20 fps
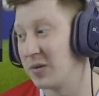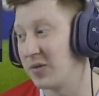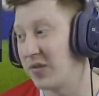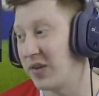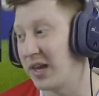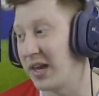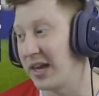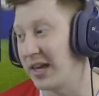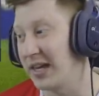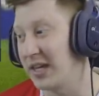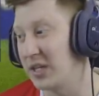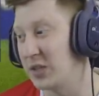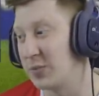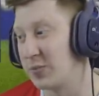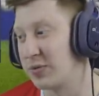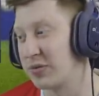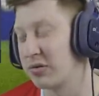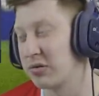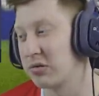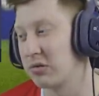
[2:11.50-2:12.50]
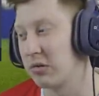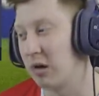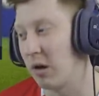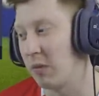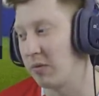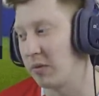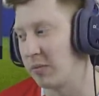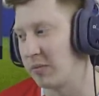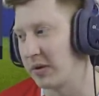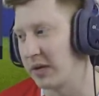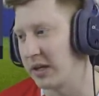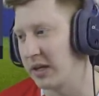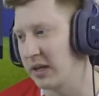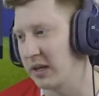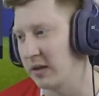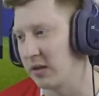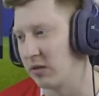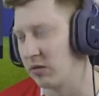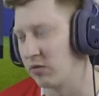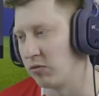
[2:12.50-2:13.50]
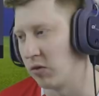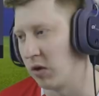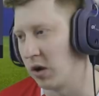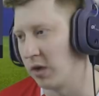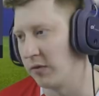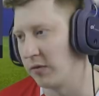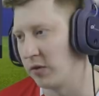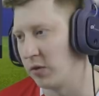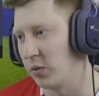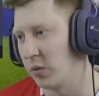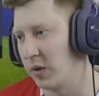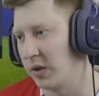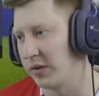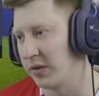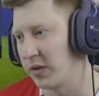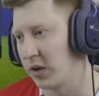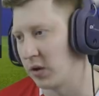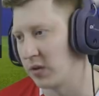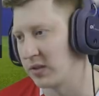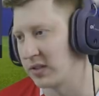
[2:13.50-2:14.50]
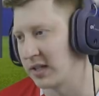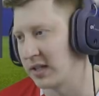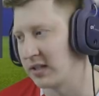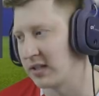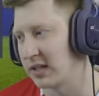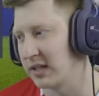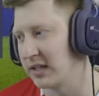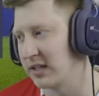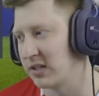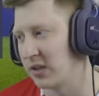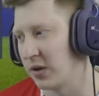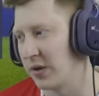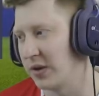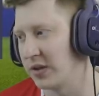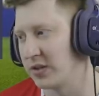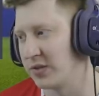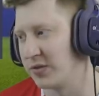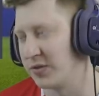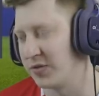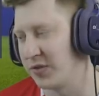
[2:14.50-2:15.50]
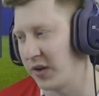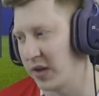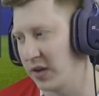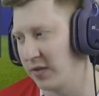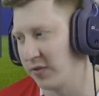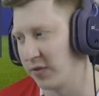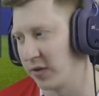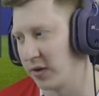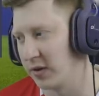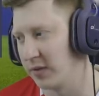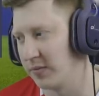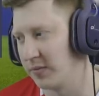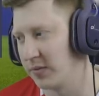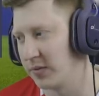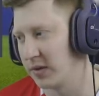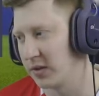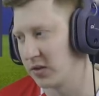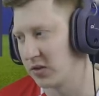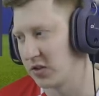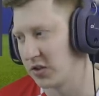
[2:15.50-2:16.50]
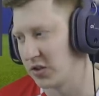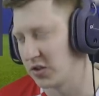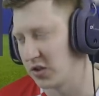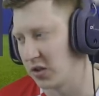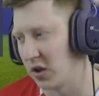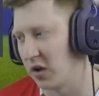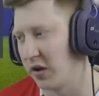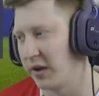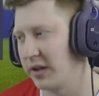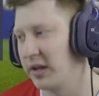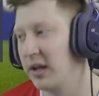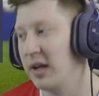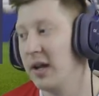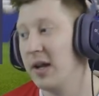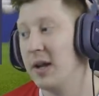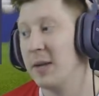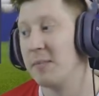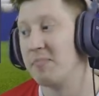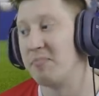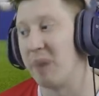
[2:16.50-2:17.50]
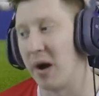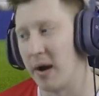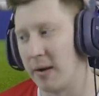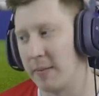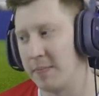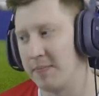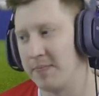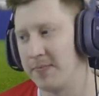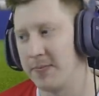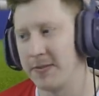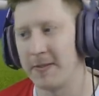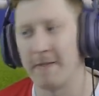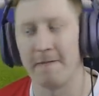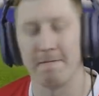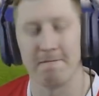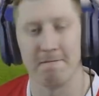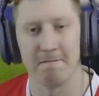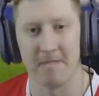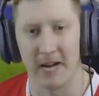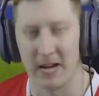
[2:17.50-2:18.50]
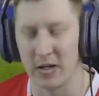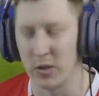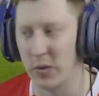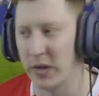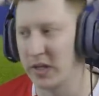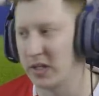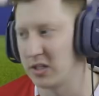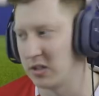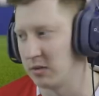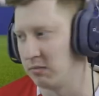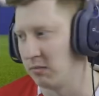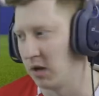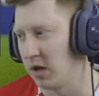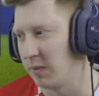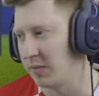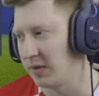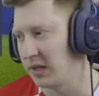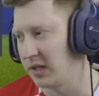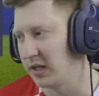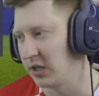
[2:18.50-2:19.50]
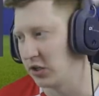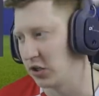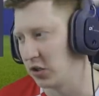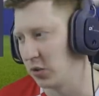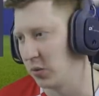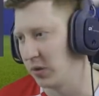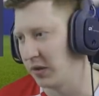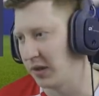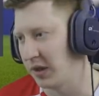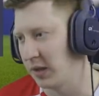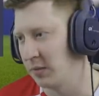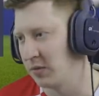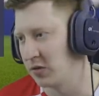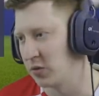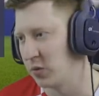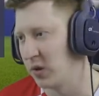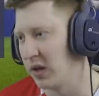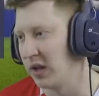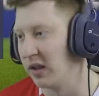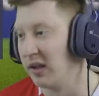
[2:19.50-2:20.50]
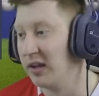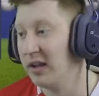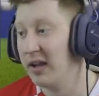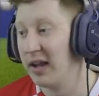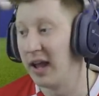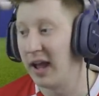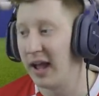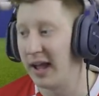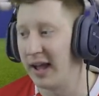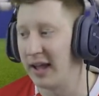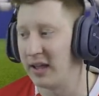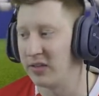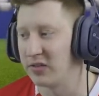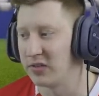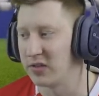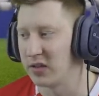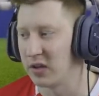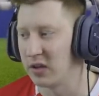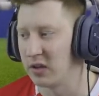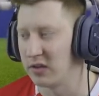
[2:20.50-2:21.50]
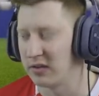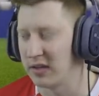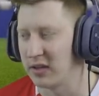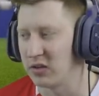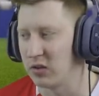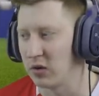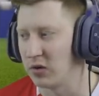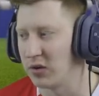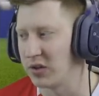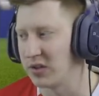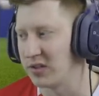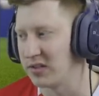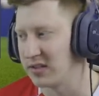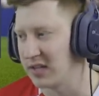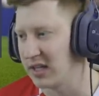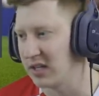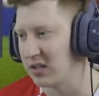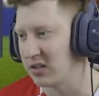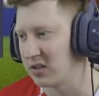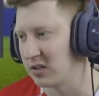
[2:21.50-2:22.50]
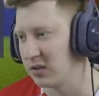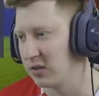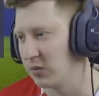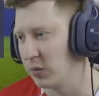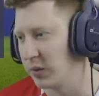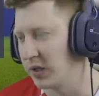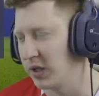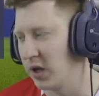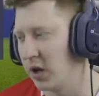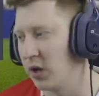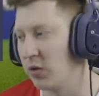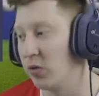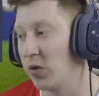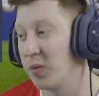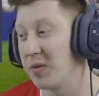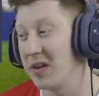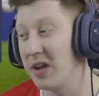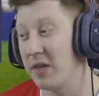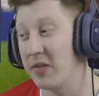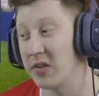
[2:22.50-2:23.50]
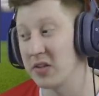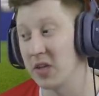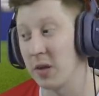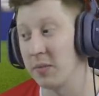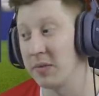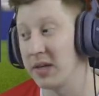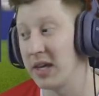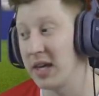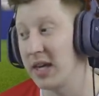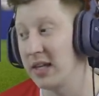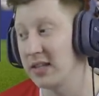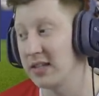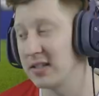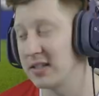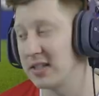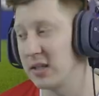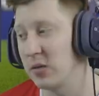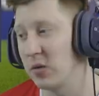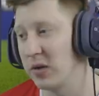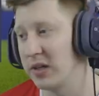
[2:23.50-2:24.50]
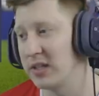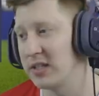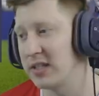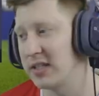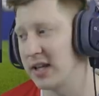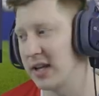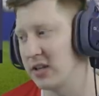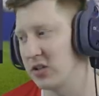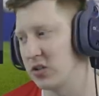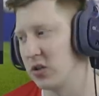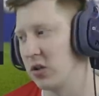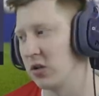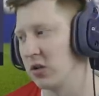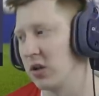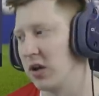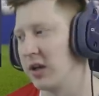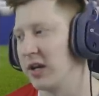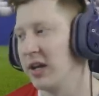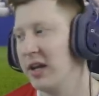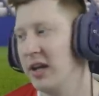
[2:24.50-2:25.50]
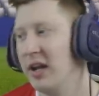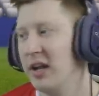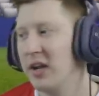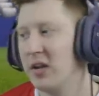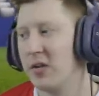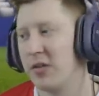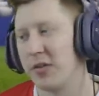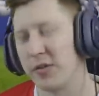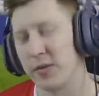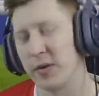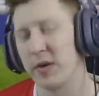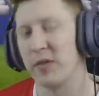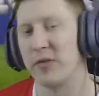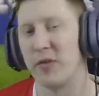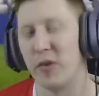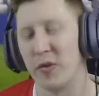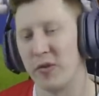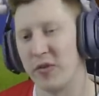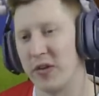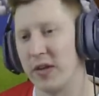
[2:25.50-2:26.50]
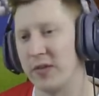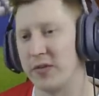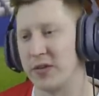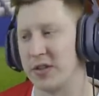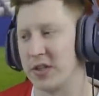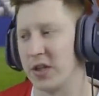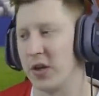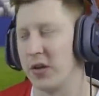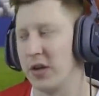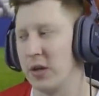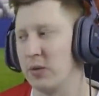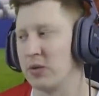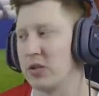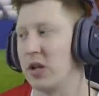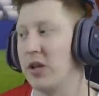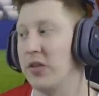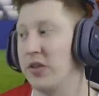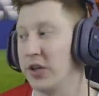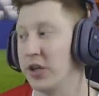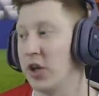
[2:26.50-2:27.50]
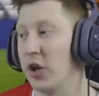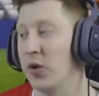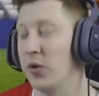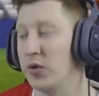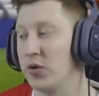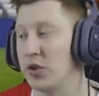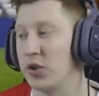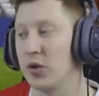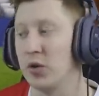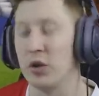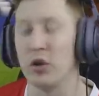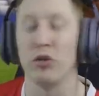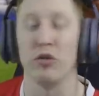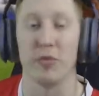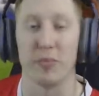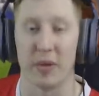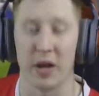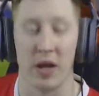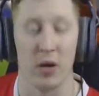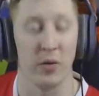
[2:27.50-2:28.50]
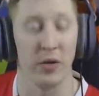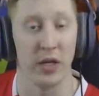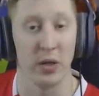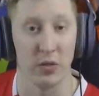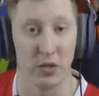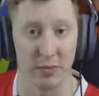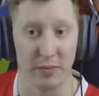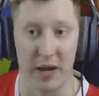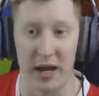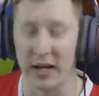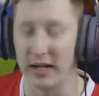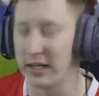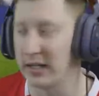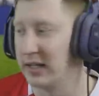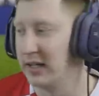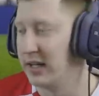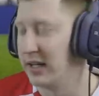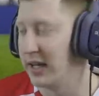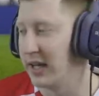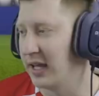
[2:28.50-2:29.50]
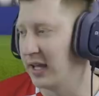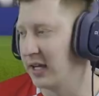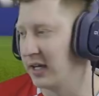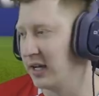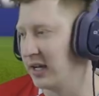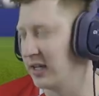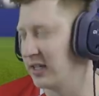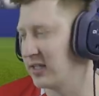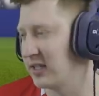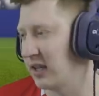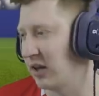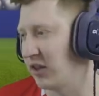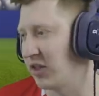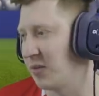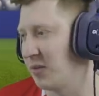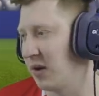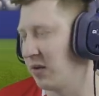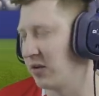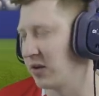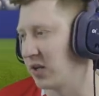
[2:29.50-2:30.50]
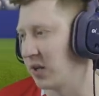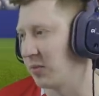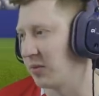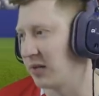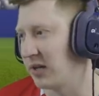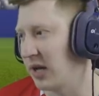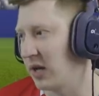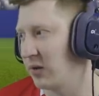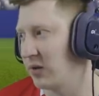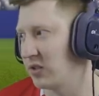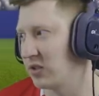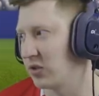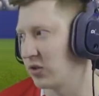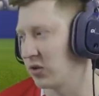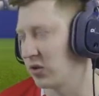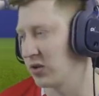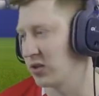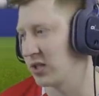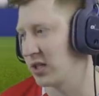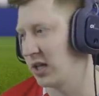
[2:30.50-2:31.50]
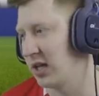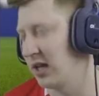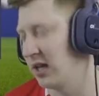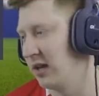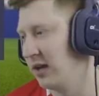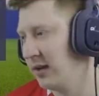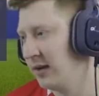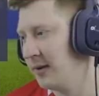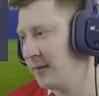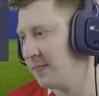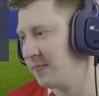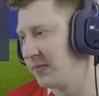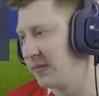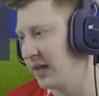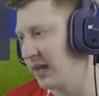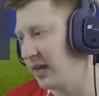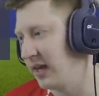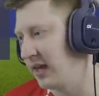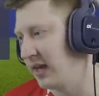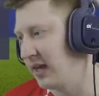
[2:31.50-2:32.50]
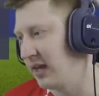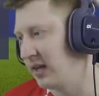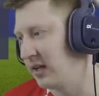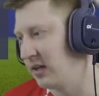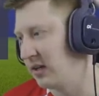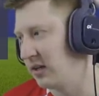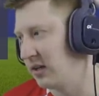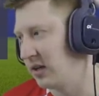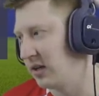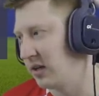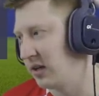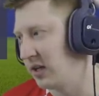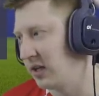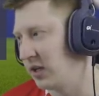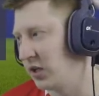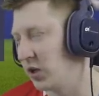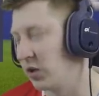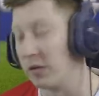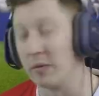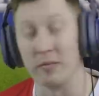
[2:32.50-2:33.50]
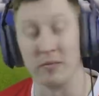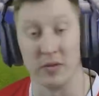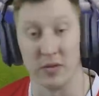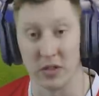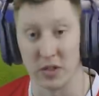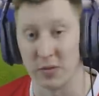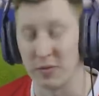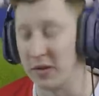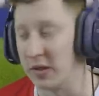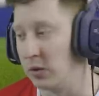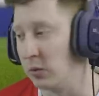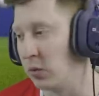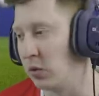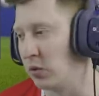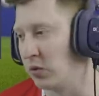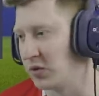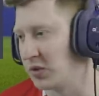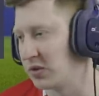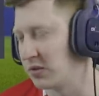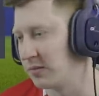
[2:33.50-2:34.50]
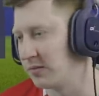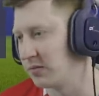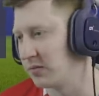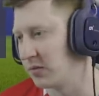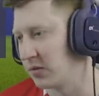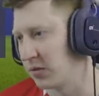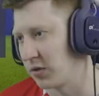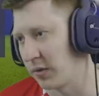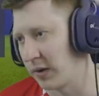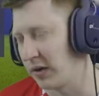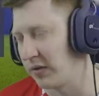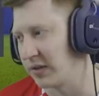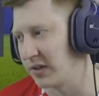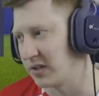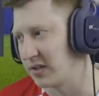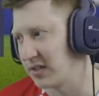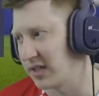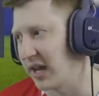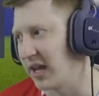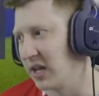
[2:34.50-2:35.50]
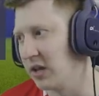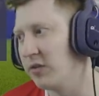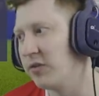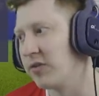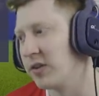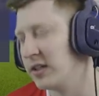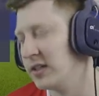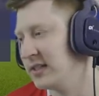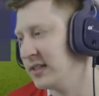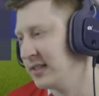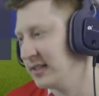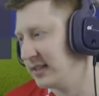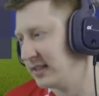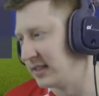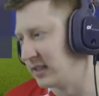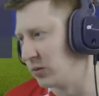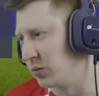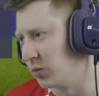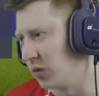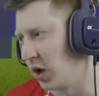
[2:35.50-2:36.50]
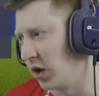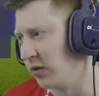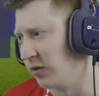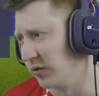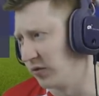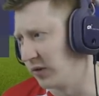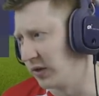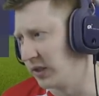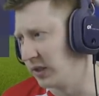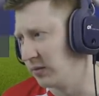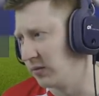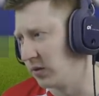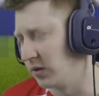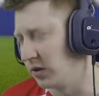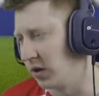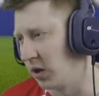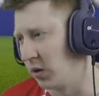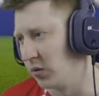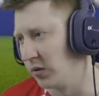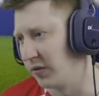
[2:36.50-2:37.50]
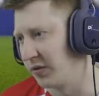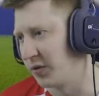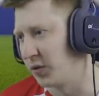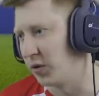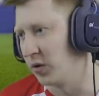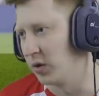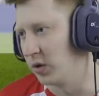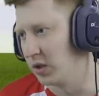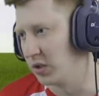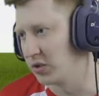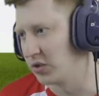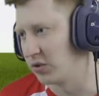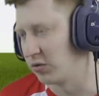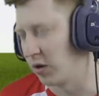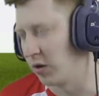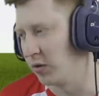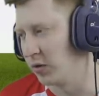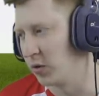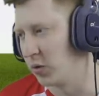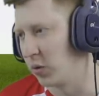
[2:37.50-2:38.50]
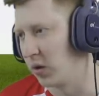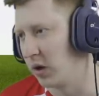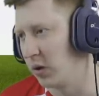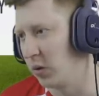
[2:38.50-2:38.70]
To be fair, he's probably rival with Corentin Tolisso as favourite to sign, but valuation might be an issue with him as well and uh, Dendonk is decent. We know Ruben Neves. I'm keen to see what his stats look like. Three or four FIFAs ago, he was like the go-to youth player when he was back in uh, South America, but now he's across here in uh, in Europe and has been at Wolves throughout this save, and hopefully, I would have thought has grown